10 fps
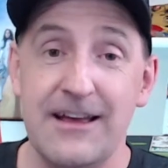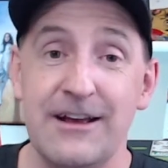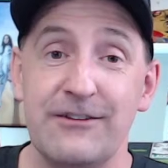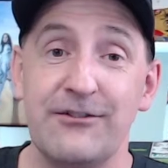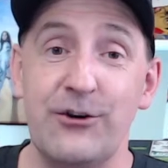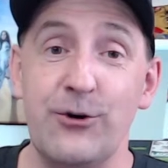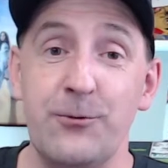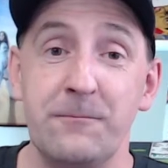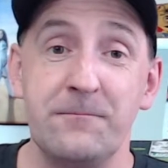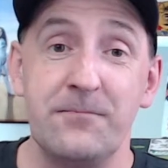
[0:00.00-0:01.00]
So
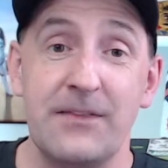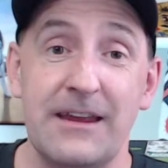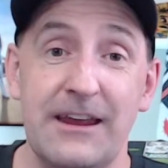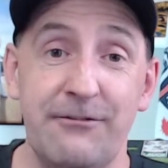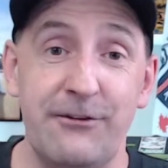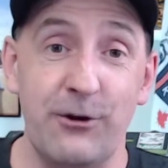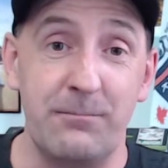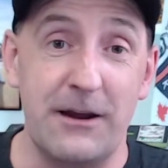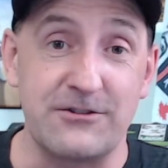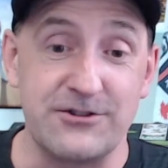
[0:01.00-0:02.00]
if your
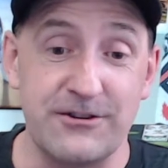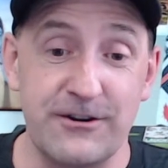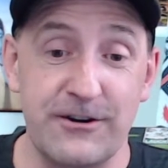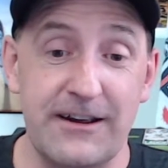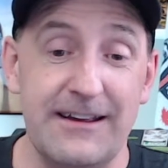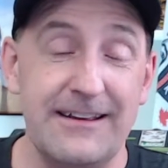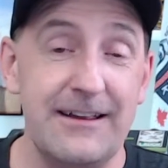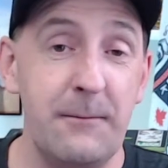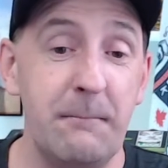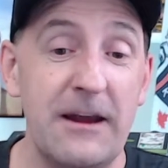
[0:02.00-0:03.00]
picture,
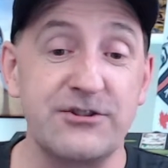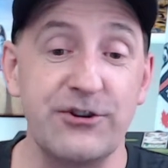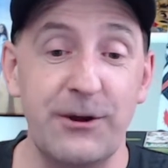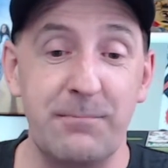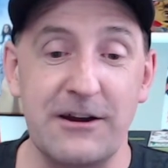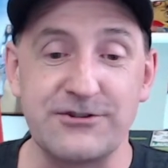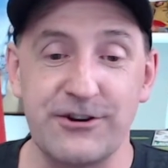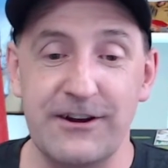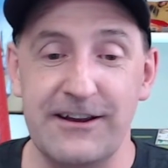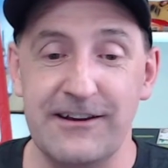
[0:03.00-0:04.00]
make sure your
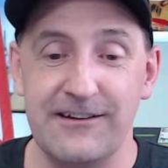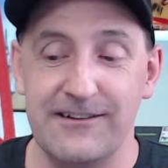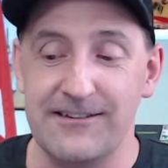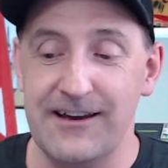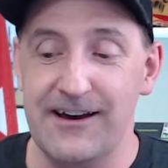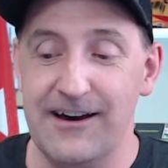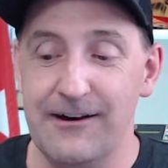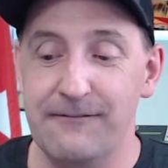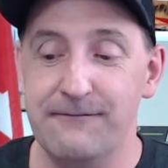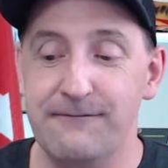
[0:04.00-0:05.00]
picture is uh,
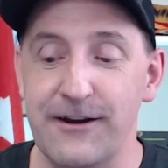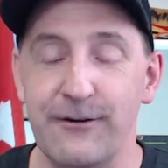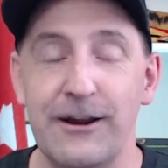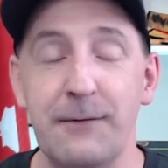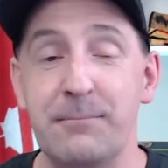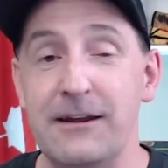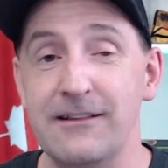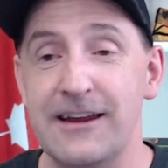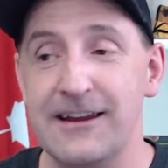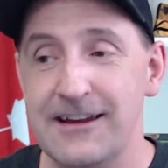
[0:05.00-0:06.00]
very
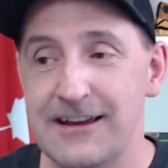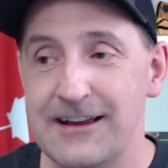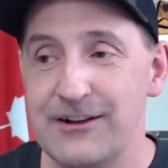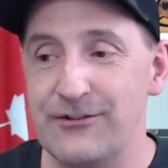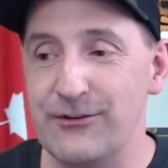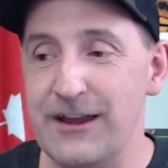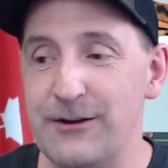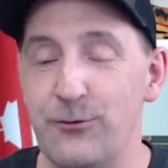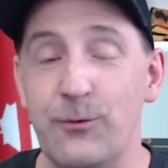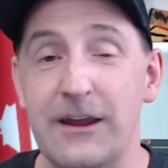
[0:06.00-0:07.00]
appealing so that
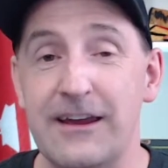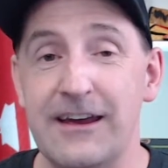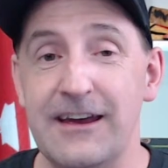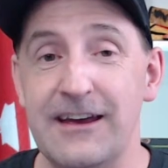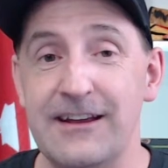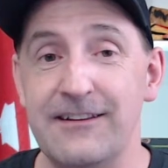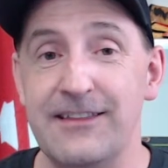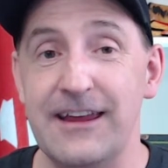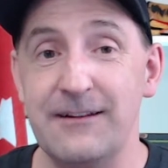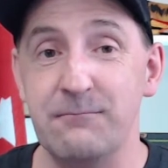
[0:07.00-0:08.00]
we can
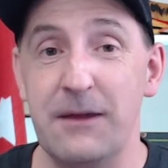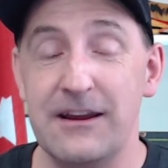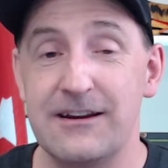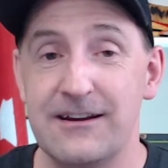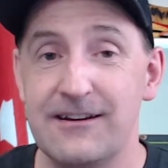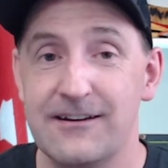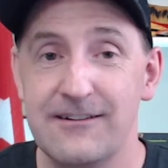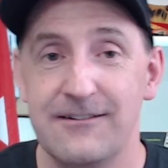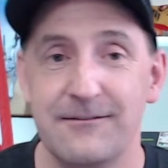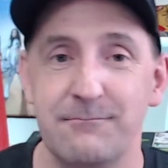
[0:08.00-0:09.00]
then make
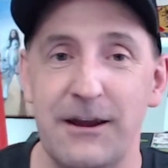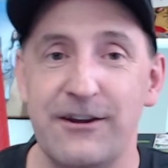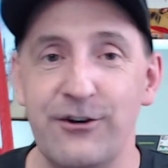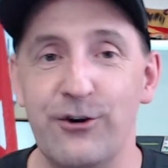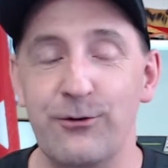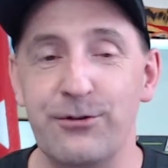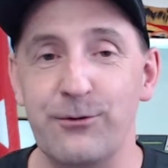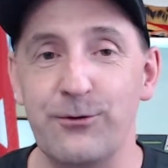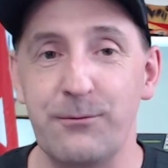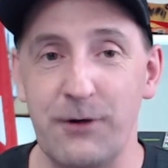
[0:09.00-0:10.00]
make you go
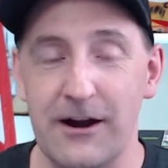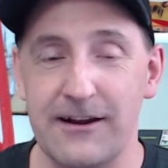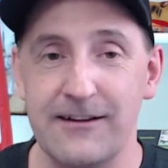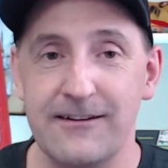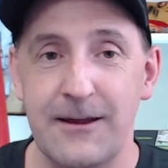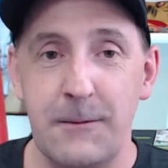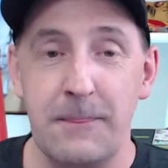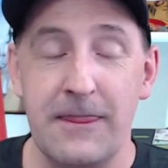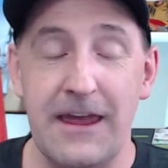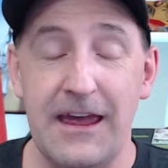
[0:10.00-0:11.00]
through the bracket
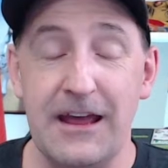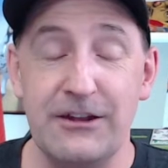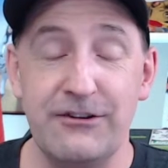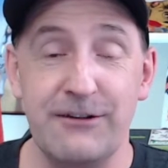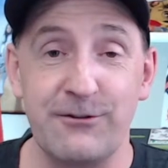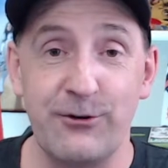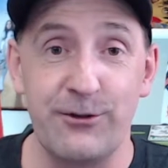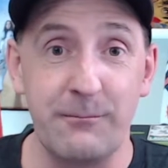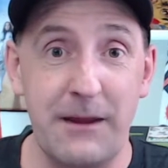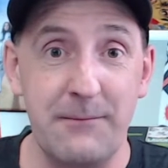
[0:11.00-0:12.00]
and you never know,
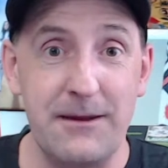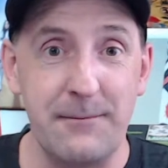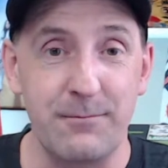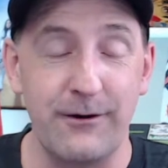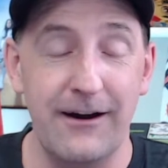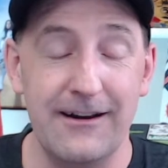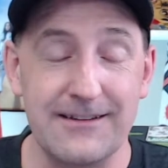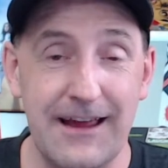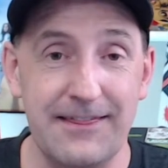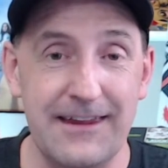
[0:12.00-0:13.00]
there may be a prize
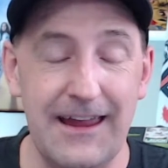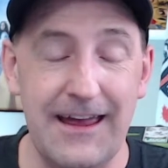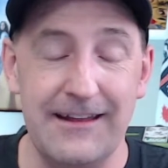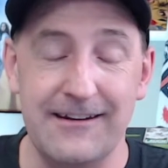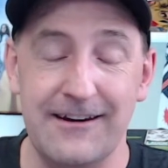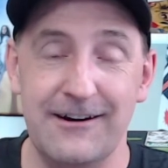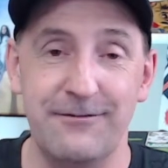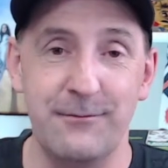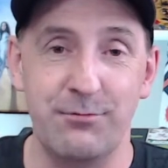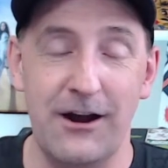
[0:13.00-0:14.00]
at the end of
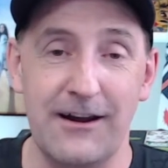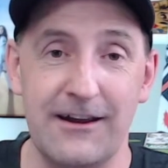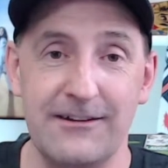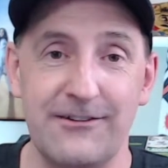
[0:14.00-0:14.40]
the bracket.